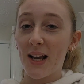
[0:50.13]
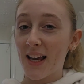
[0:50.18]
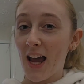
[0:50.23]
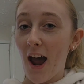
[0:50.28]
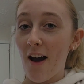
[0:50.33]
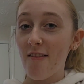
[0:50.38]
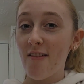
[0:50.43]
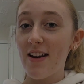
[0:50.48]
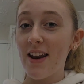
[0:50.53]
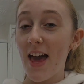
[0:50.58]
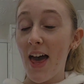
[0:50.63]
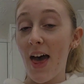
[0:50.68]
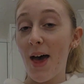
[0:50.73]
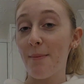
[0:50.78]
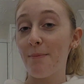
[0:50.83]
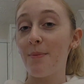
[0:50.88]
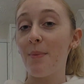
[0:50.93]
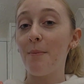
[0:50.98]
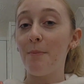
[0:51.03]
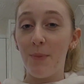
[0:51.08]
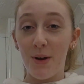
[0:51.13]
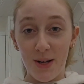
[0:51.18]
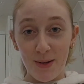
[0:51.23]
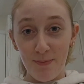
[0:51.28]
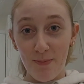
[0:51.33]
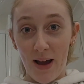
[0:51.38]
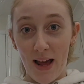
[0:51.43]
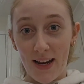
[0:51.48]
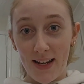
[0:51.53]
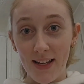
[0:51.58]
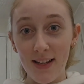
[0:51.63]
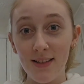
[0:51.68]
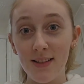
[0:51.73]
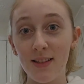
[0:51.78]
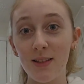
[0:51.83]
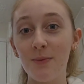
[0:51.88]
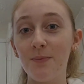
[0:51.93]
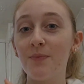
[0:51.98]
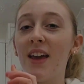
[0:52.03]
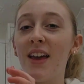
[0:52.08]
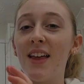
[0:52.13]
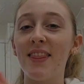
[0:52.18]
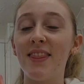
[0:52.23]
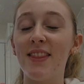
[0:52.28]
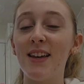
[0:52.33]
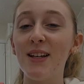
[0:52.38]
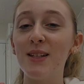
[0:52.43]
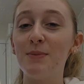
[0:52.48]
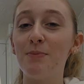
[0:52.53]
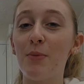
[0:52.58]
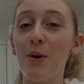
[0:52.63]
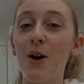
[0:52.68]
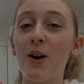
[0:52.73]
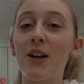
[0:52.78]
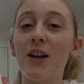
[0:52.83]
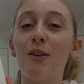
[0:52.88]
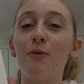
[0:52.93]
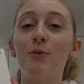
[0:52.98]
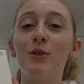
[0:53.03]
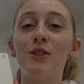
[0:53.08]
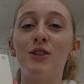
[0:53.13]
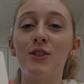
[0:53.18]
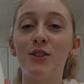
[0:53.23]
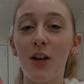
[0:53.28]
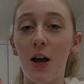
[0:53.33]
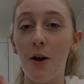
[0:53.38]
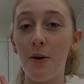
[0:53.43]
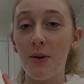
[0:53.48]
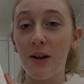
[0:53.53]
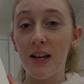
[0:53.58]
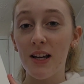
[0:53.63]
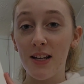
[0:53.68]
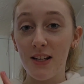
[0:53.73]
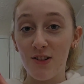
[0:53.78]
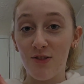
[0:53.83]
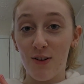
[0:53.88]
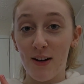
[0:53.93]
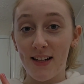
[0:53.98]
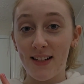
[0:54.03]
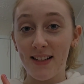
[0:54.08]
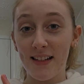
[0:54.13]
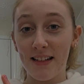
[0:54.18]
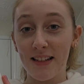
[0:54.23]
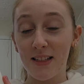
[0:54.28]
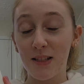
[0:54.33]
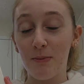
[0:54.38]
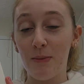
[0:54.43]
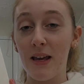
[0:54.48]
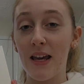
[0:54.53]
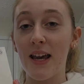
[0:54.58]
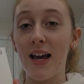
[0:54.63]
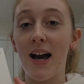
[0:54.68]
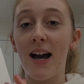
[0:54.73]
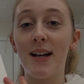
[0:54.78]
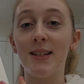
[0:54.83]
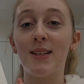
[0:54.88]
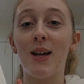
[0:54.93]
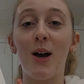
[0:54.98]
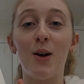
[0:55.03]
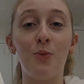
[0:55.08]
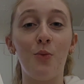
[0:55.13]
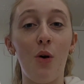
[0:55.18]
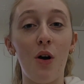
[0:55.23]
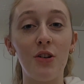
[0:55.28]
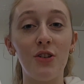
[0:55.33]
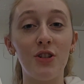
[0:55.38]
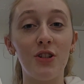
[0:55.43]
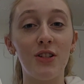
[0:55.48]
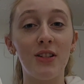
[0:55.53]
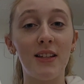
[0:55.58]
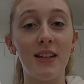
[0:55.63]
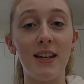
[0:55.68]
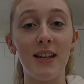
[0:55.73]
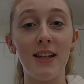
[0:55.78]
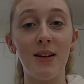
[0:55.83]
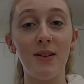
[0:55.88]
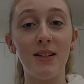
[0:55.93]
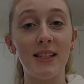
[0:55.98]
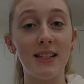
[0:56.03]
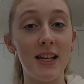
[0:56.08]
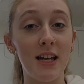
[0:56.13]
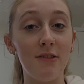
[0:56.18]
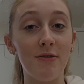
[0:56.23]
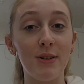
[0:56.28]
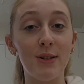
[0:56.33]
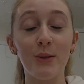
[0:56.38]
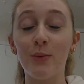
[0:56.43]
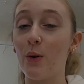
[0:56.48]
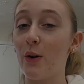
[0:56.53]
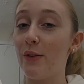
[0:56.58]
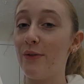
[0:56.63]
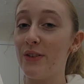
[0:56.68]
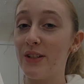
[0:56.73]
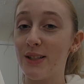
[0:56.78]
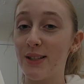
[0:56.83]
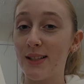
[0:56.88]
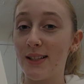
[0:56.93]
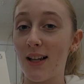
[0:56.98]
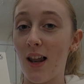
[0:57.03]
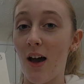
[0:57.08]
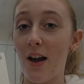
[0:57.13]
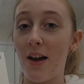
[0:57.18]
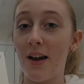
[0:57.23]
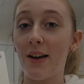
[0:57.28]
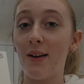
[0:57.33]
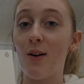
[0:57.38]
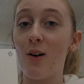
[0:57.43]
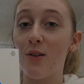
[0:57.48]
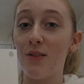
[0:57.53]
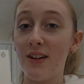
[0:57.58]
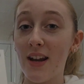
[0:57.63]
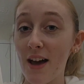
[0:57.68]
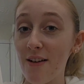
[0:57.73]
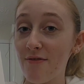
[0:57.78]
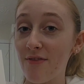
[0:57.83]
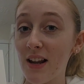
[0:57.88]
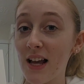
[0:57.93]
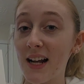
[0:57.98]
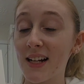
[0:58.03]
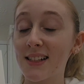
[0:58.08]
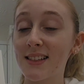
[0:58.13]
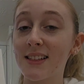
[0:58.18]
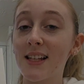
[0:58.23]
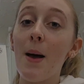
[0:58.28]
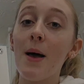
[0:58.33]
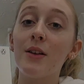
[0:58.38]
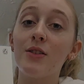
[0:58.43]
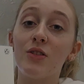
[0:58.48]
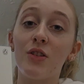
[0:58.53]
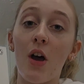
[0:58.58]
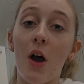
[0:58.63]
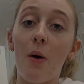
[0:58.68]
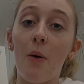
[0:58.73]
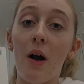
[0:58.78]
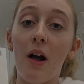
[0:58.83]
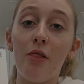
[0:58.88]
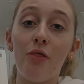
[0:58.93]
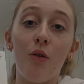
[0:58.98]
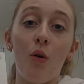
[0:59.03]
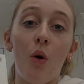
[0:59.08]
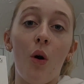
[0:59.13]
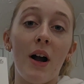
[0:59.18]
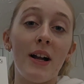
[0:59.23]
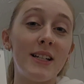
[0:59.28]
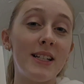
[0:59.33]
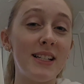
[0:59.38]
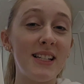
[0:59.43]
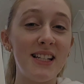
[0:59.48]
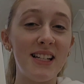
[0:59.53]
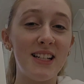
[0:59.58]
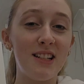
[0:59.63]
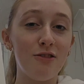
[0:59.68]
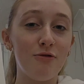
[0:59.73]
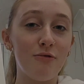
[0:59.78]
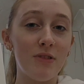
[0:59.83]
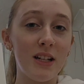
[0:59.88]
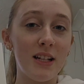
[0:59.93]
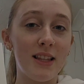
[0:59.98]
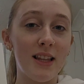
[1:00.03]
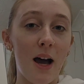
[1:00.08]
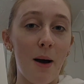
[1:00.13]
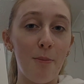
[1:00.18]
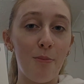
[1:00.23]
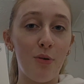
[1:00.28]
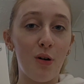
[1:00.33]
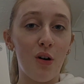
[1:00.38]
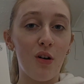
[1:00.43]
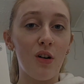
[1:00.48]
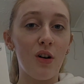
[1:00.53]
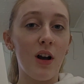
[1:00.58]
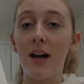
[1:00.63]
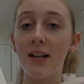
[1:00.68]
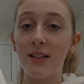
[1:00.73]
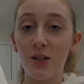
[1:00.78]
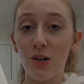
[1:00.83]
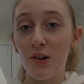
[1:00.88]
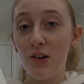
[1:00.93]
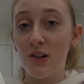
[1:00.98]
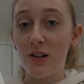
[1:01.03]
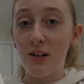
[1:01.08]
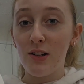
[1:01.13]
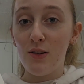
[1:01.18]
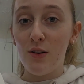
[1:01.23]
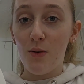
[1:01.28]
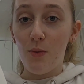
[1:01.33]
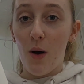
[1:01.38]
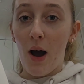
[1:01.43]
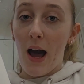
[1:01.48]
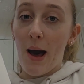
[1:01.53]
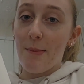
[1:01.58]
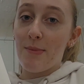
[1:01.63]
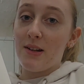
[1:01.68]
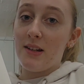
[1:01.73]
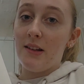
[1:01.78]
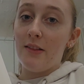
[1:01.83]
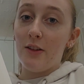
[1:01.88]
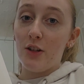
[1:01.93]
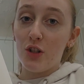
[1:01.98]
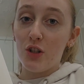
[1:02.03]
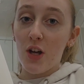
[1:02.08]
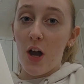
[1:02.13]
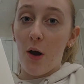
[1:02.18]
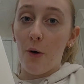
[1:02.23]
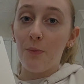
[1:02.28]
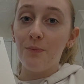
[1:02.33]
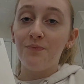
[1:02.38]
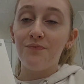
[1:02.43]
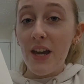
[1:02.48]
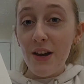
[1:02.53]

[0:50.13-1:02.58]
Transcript: Karen M. McManus. This book was so interesting to me as I'd watched the series One of Us Is Lying on Netflix, so I thought I didn't need to read that book as I already knew what happened in the show.